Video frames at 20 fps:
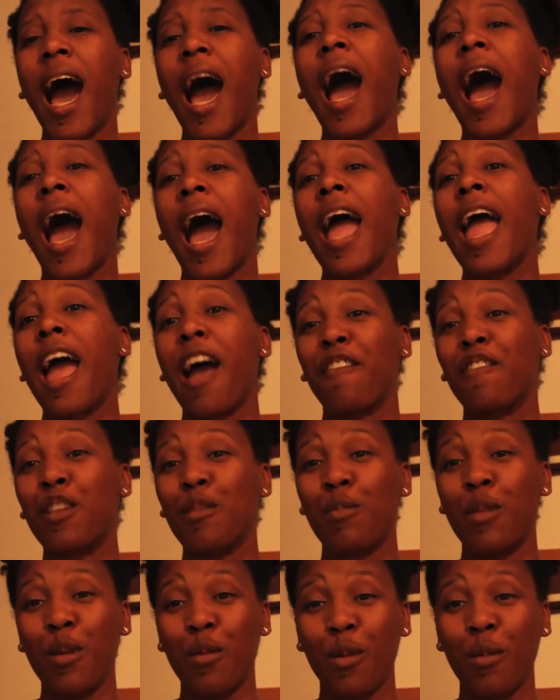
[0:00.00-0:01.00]
I have
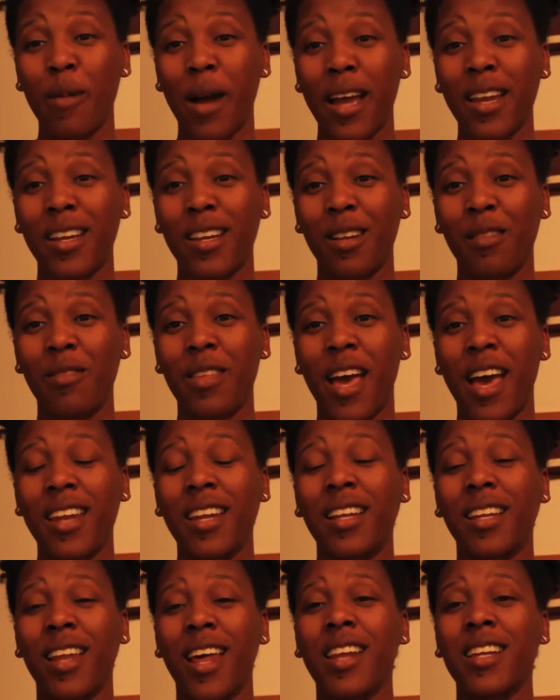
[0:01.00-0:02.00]
to be reminded of
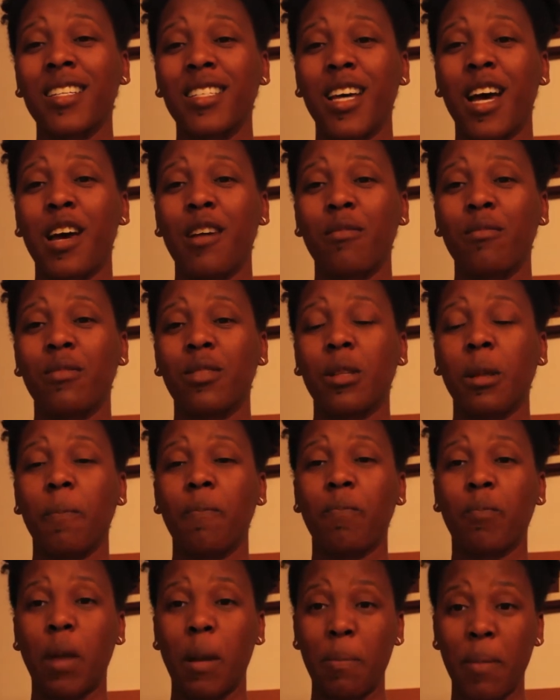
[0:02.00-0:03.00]
that. A lot of times
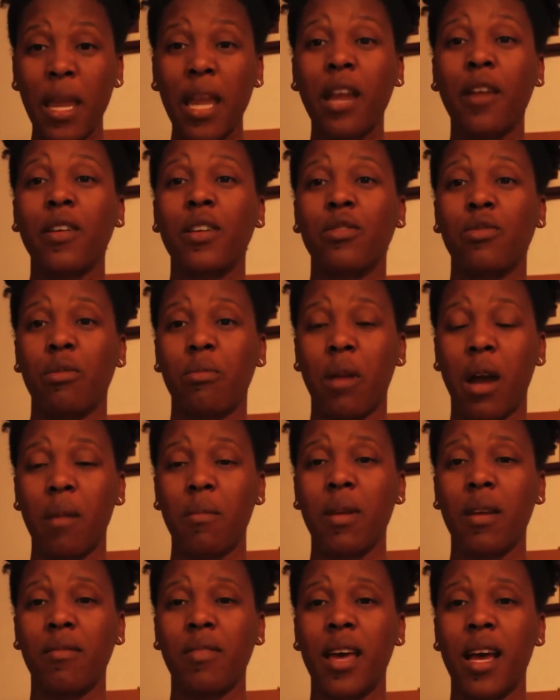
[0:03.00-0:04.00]
my parents
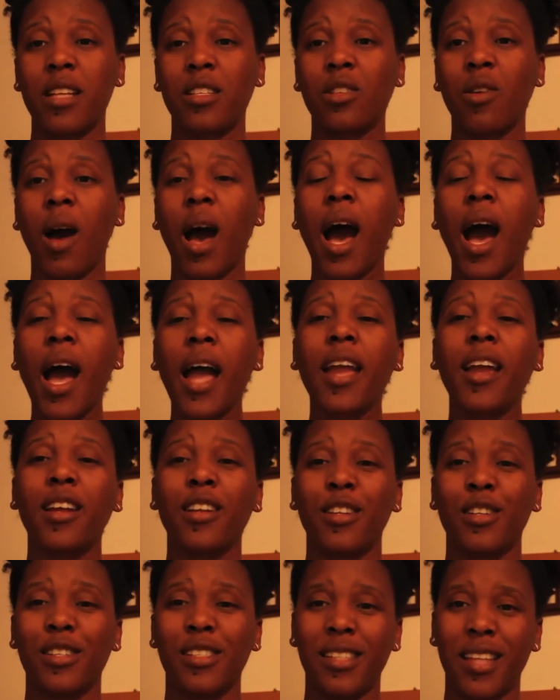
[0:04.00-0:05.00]
remind me of that. So I
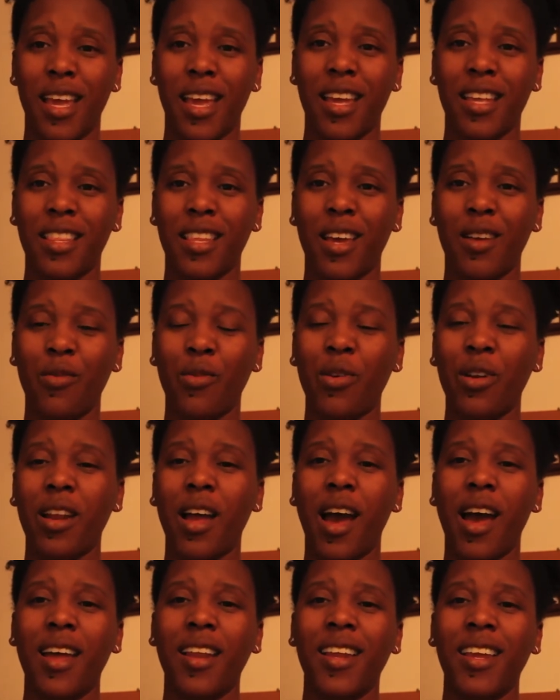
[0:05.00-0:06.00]
understand that we're
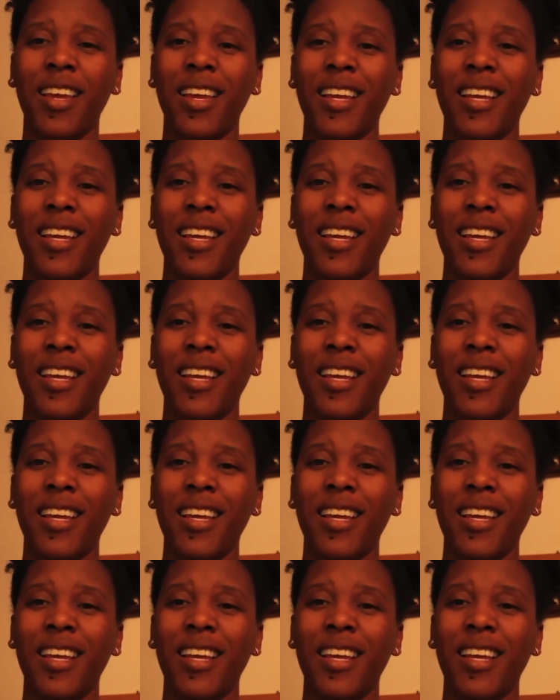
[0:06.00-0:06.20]
not